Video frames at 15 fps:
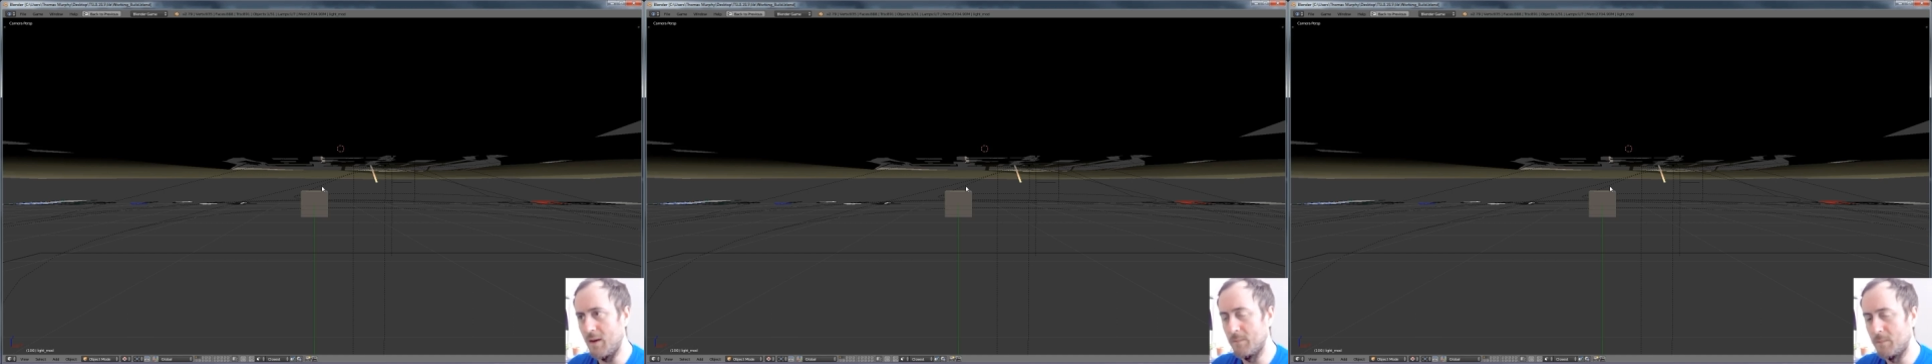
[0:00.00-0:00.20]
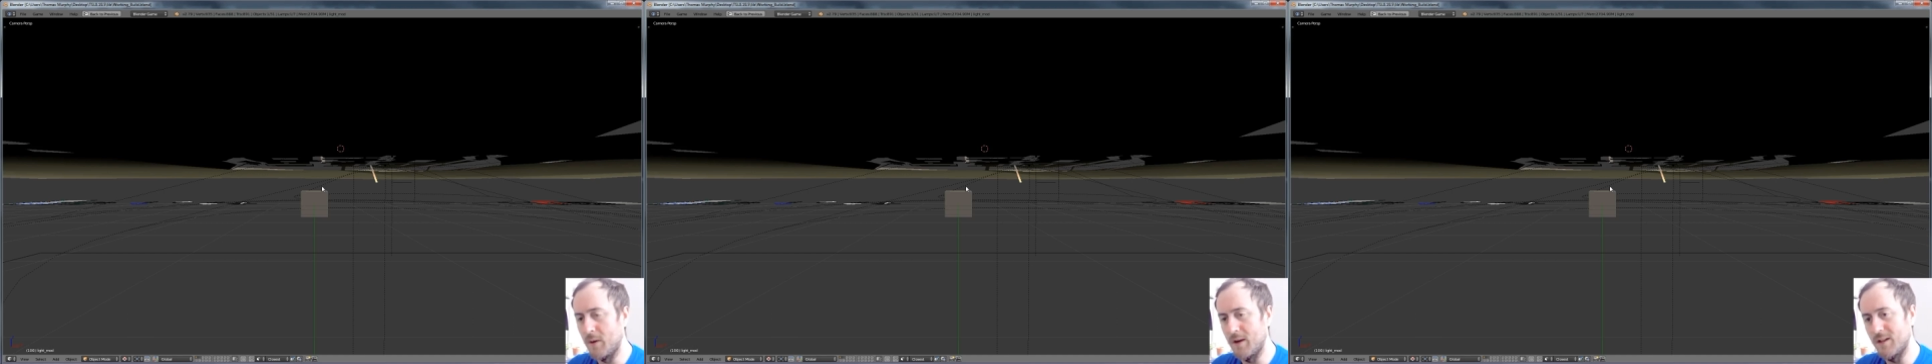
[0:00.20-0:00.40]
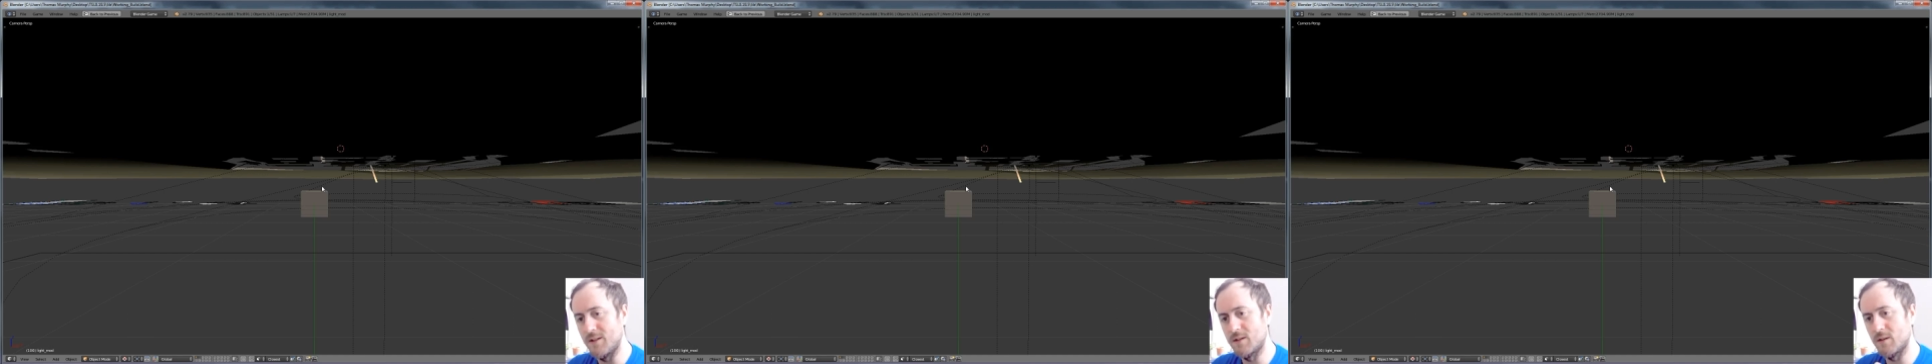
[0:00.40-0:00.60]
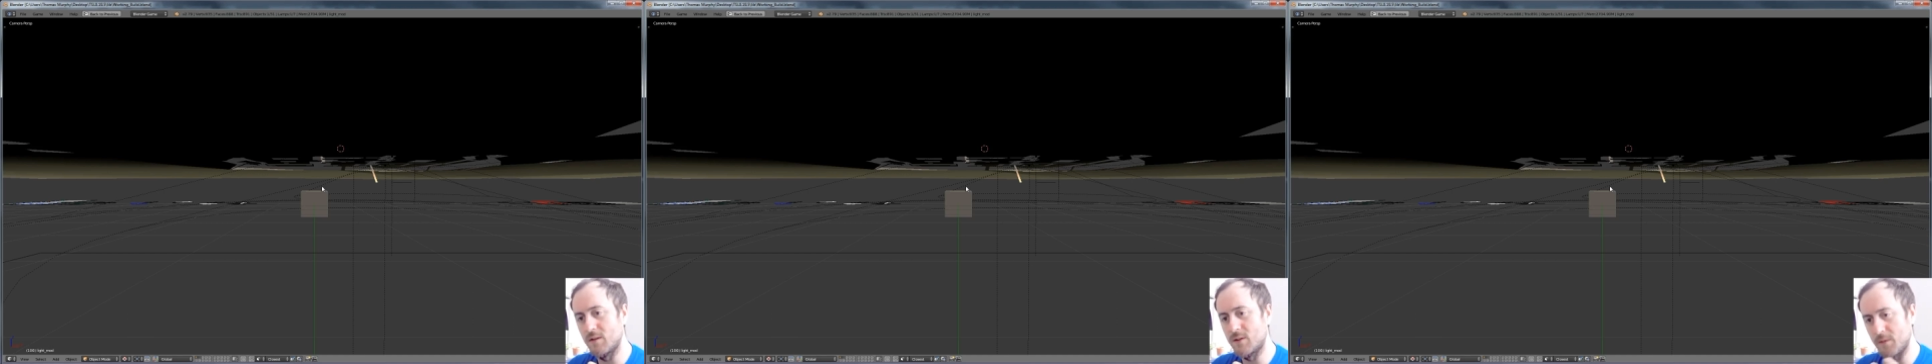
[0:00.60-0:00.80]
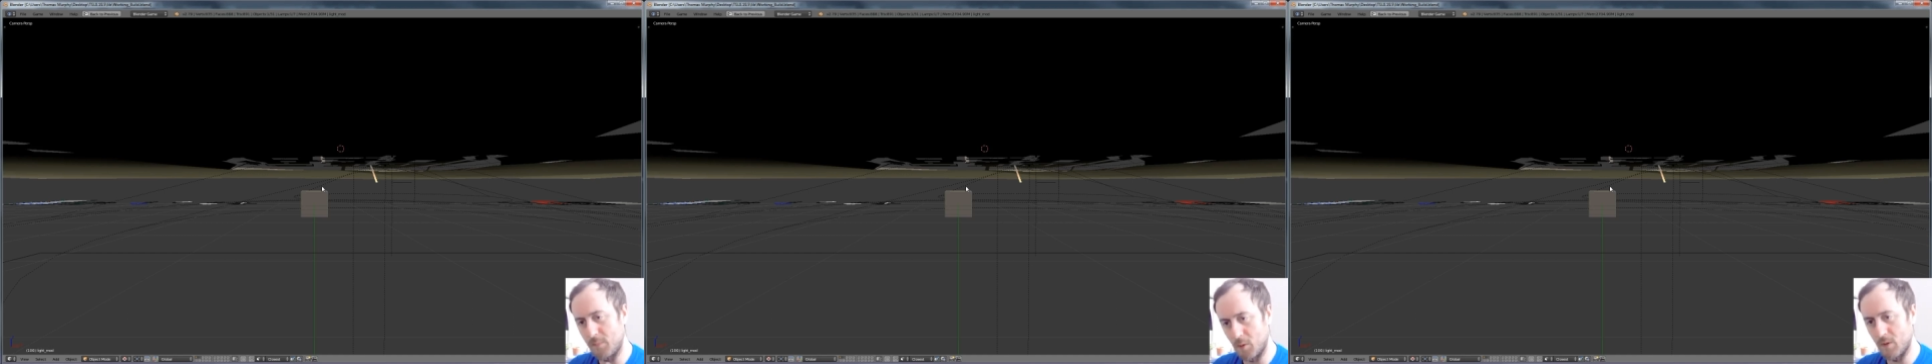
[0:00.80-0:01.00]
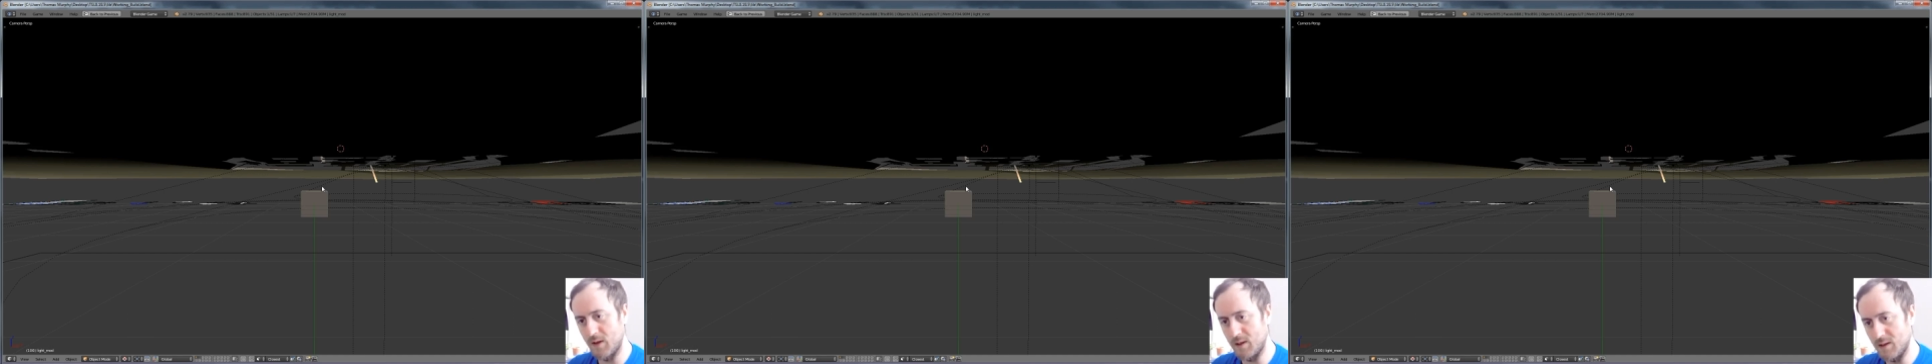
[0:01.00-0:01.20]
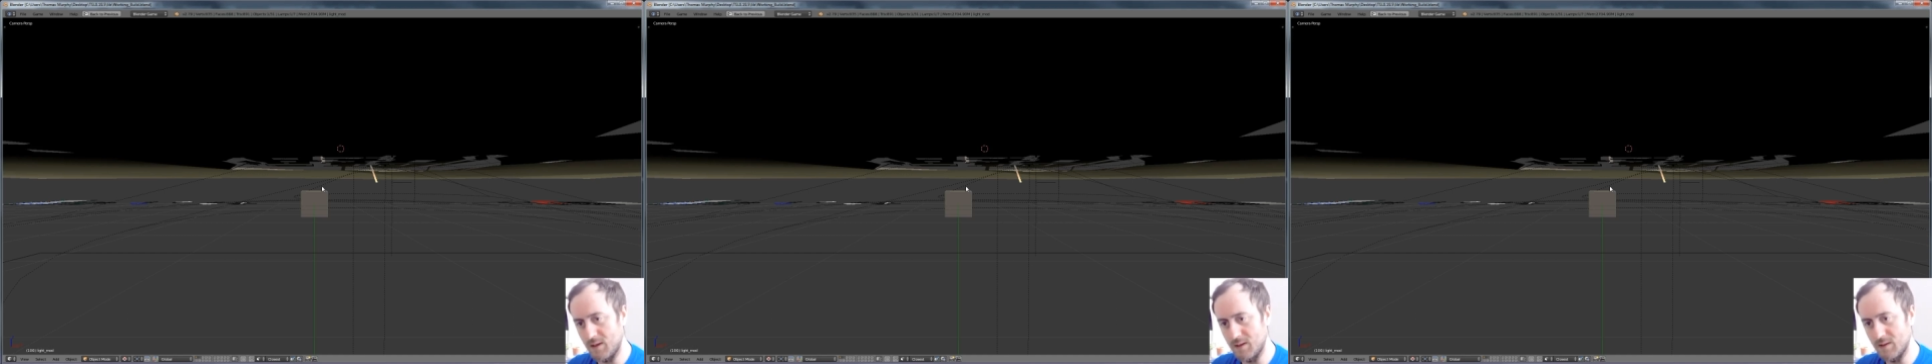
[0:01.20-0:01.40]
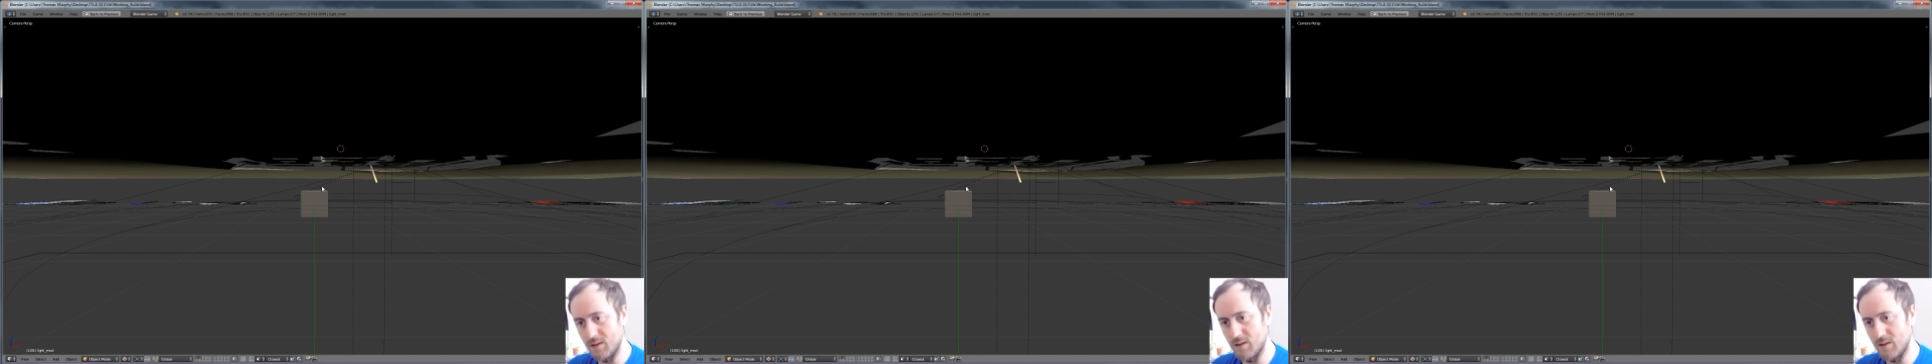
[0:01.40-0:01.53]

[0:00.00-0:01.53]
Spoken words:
but it's supporting